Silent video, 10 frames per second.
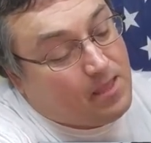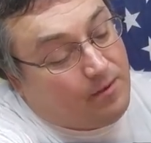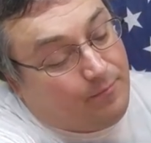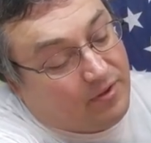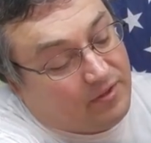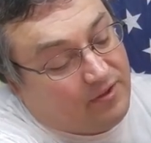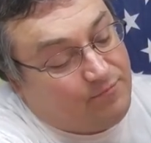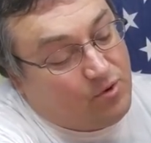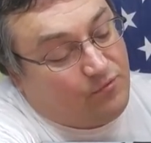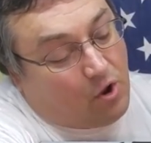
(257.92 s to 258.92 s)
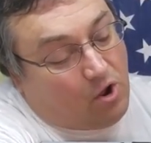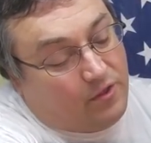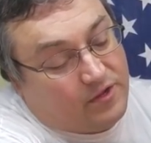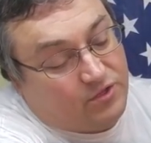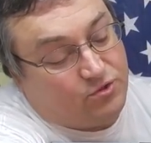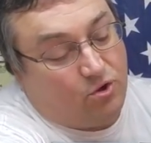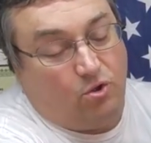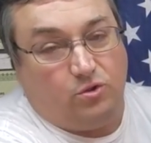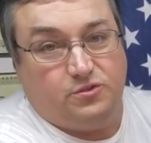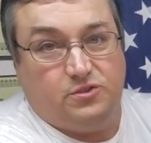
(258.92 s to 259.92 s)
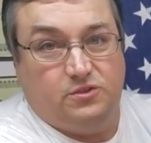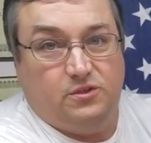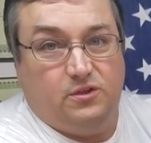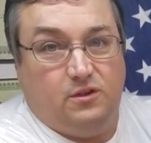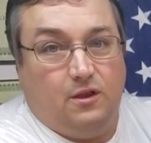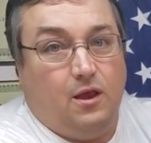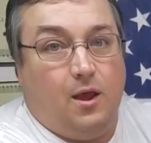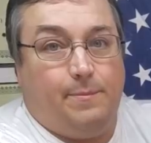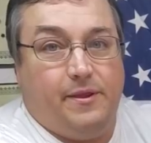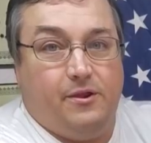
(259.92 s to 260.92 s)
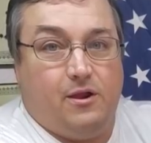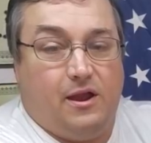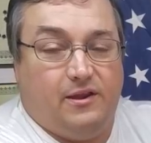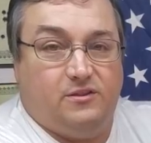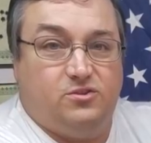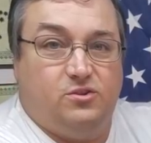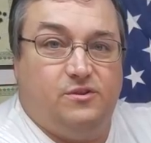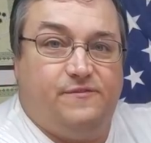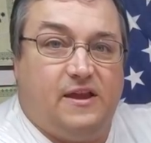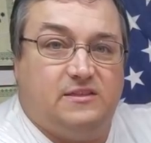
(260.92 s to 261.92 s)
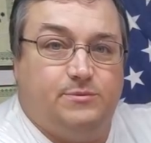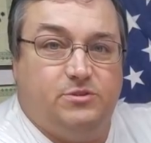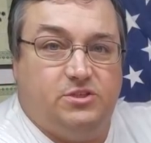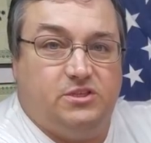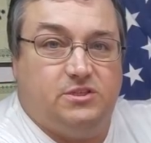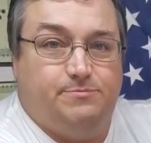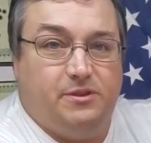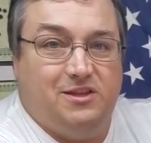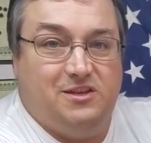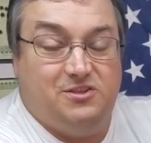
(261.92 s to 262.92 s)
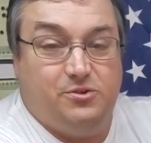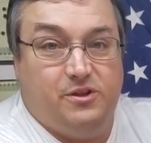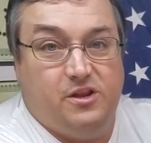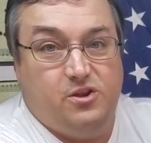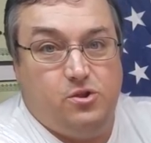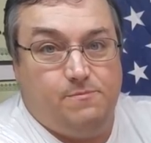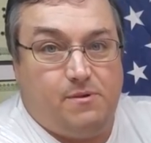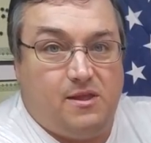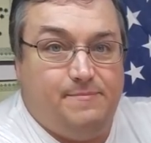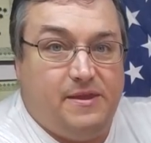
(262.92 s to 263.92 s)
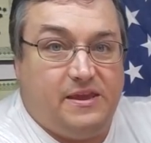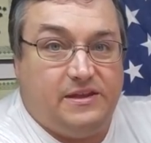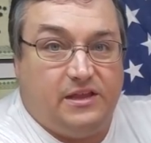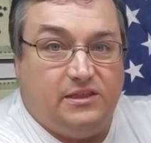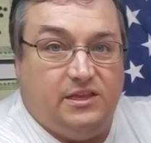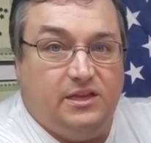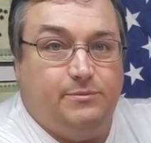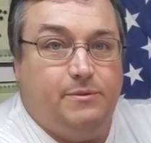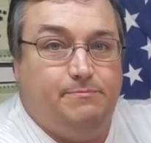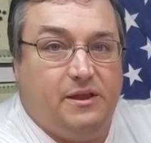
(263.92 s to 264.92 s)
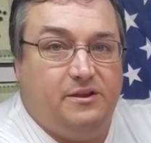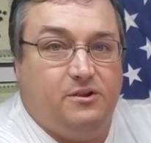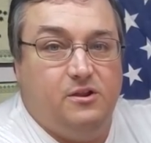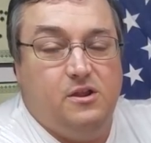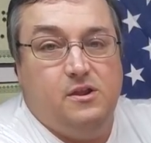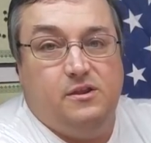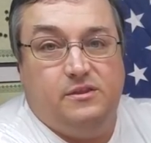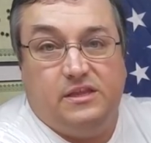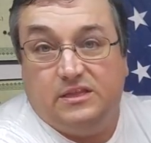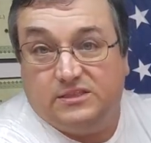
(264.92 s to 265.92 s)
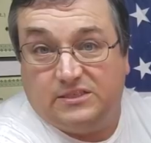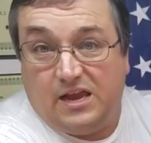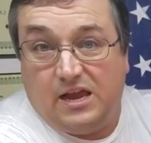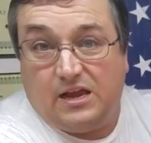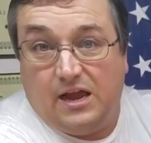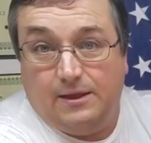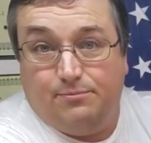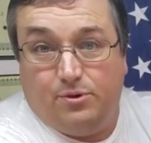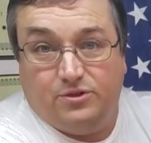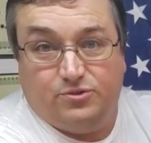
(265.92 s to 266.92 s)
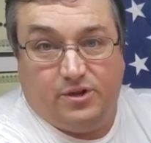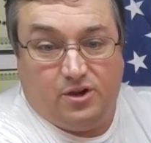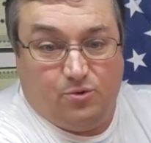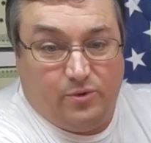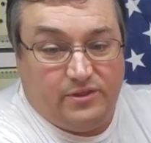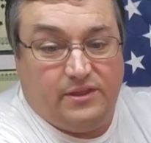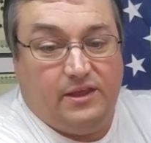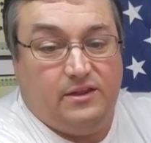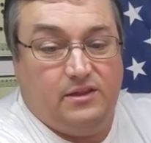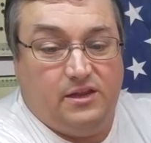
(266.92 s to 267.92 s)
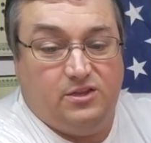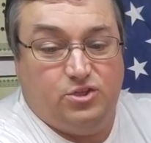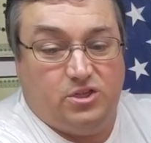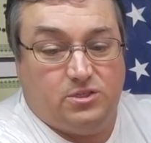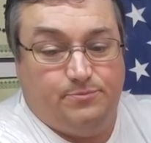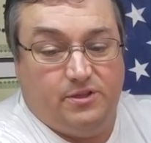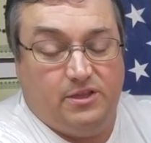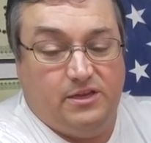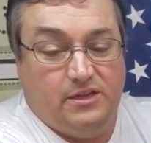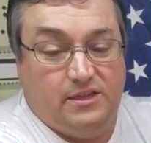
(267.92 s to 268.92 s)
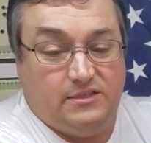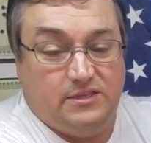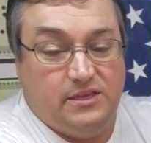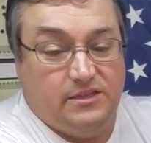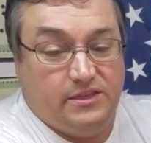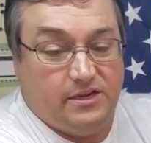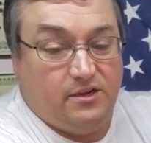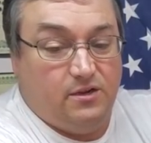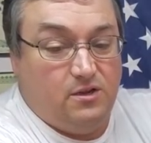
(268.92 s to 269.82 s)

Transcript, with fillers: but they've moved all the controls up here on it, so they've got some adjustability to it, and you can probably make it a little bit better than the stock Hi-Point trigger with that adjustability that's in there.